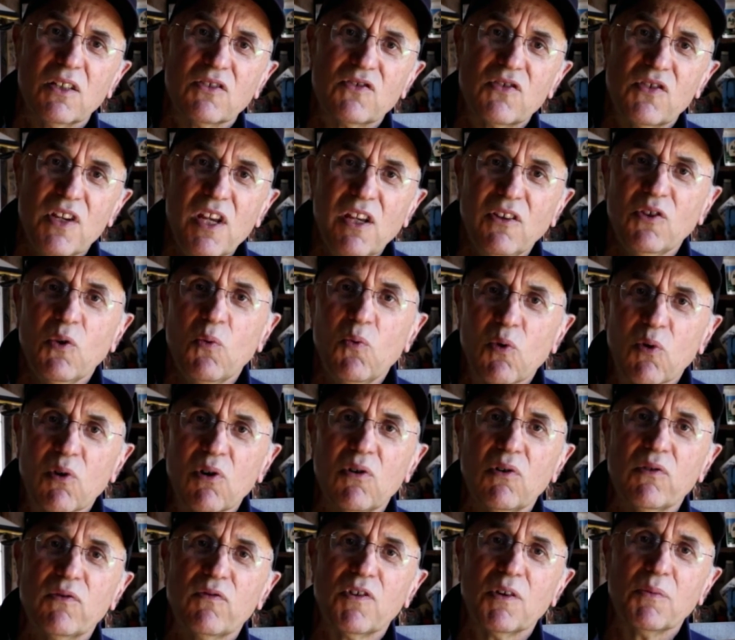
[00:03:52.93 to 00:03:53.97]
Seeing the
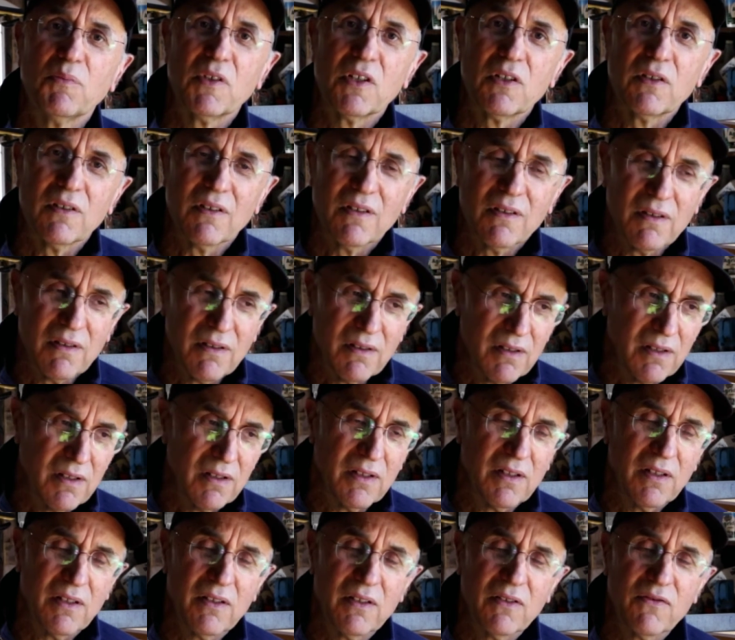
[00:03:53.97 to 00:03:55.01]
world from
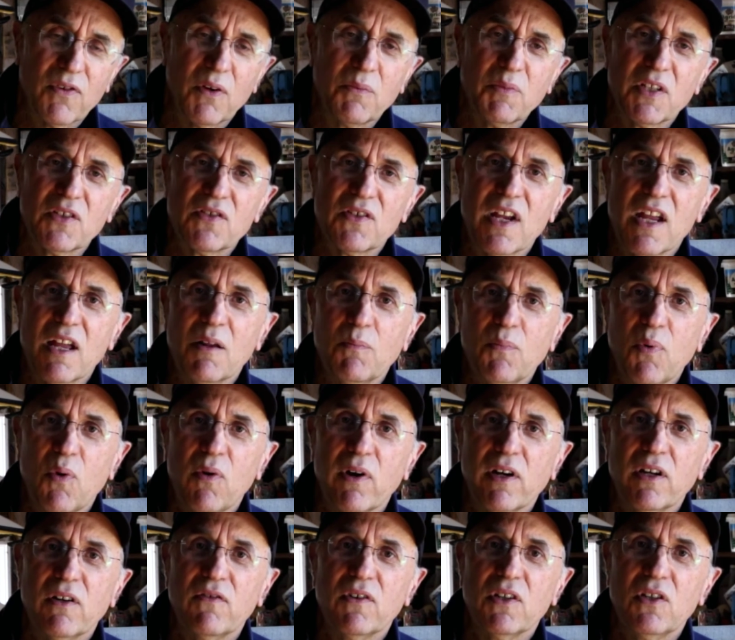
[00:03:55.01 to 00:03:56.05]
the
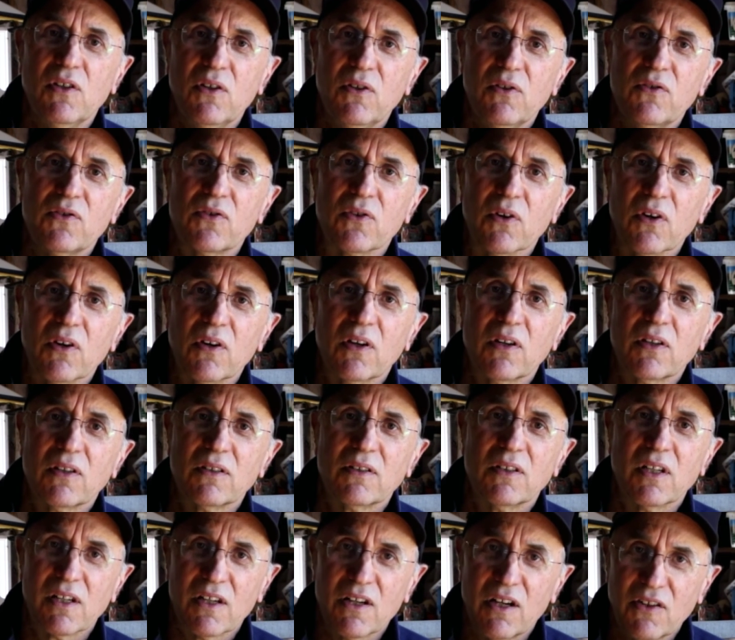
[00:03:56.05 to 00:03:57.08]
standpoint of a user,
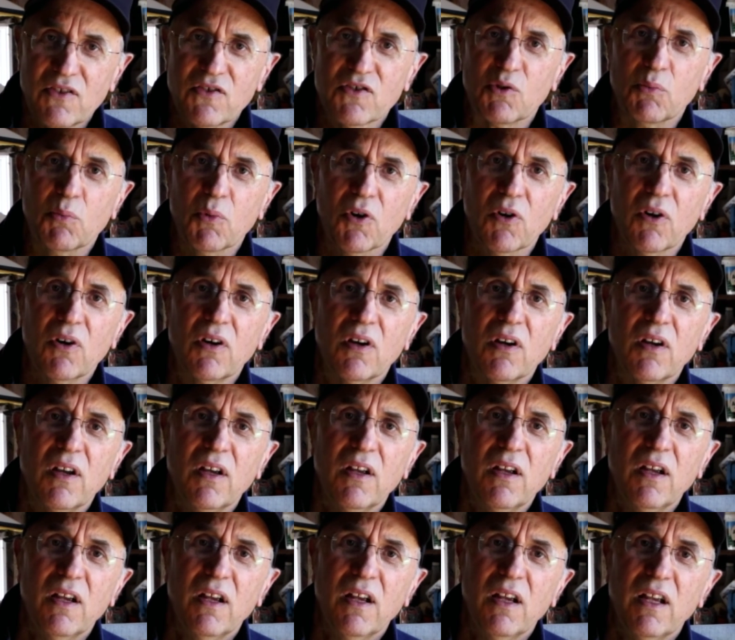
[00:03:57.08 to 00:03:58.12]
the customer,
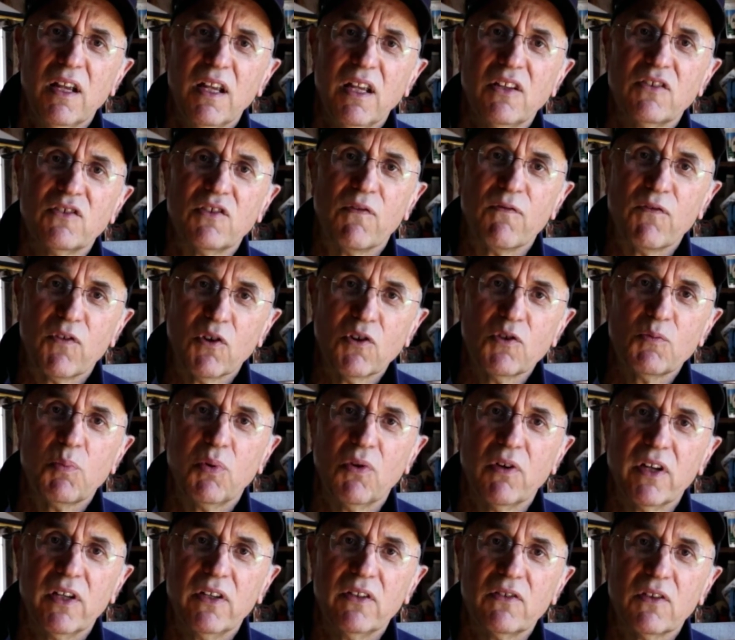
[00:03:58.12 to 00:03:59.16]
is the
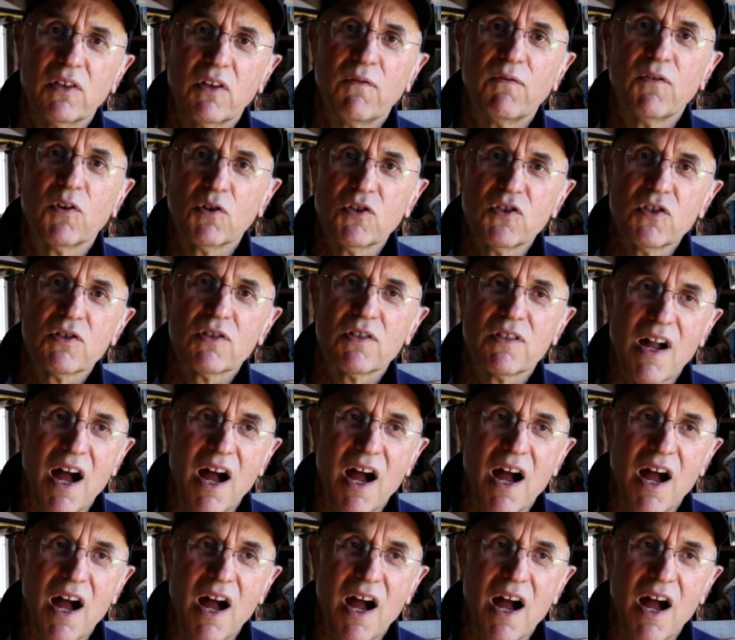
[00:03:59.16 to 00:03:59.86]
first